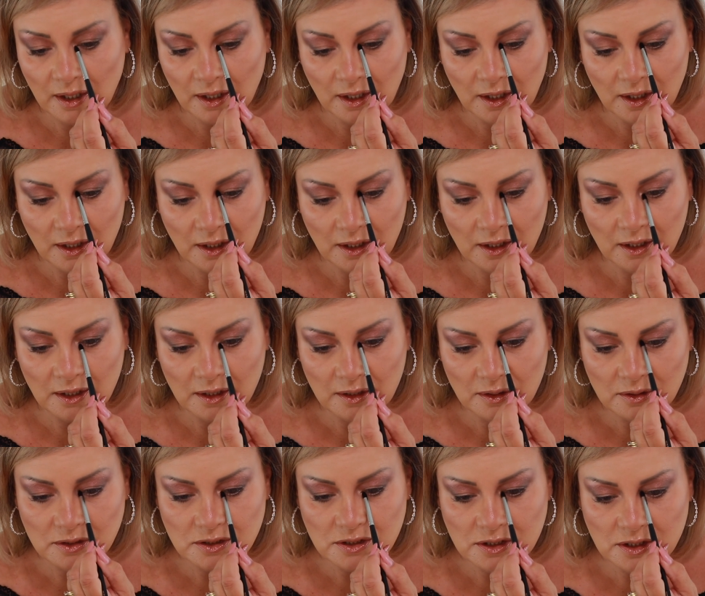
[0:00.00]

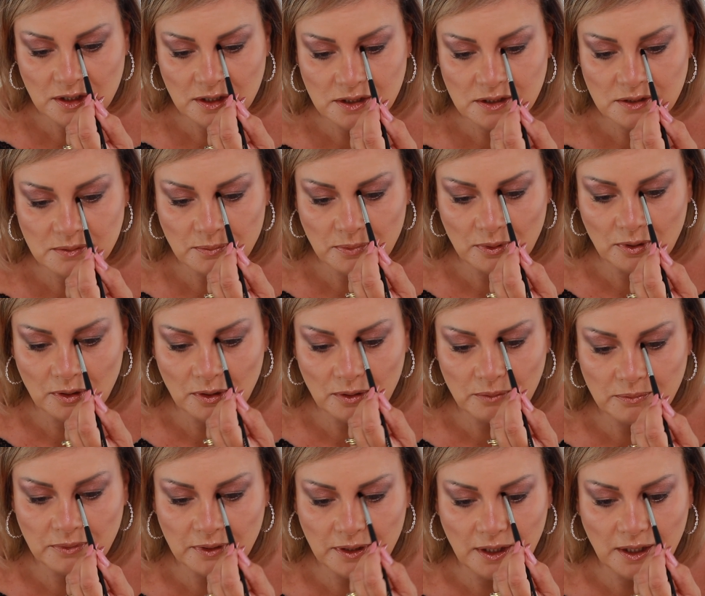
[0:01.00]
and just
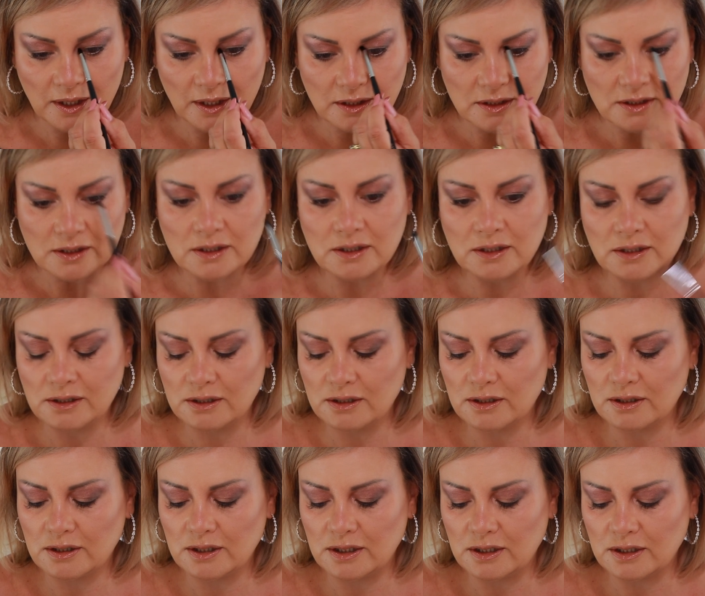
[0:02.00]
pop that
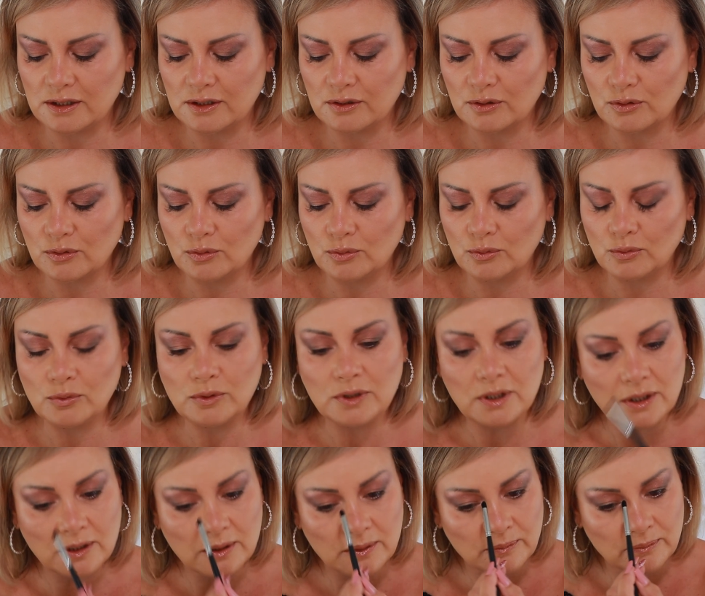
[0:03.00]
in the inner
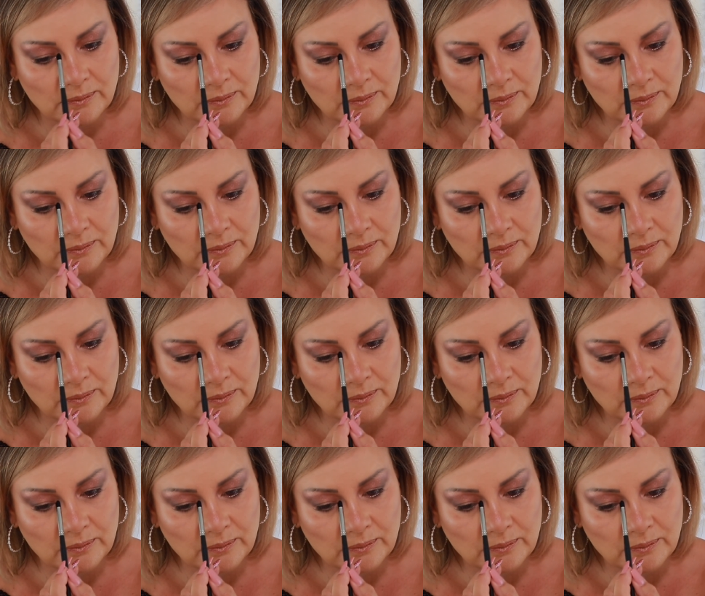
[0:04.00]
corner.